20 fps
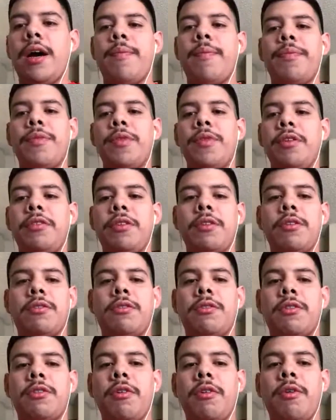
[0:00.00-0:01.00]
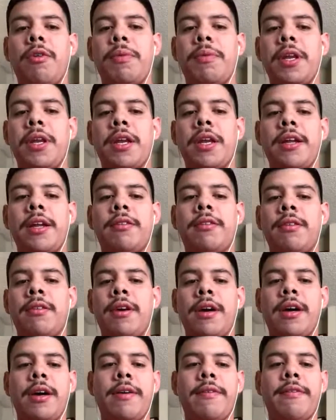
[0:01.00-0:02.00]
losing those 2 opening nights.
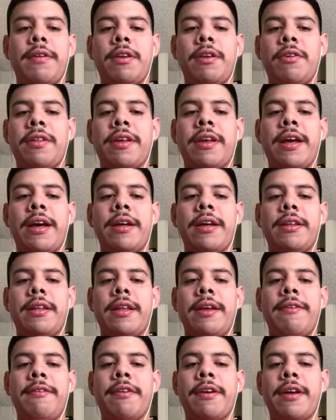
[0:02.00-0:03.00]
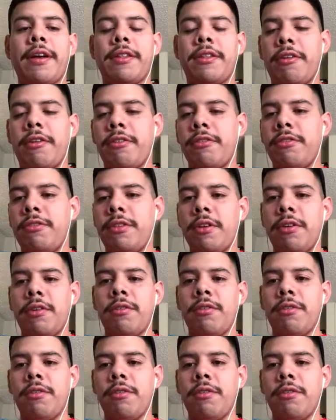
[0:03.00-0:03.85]
I know they're still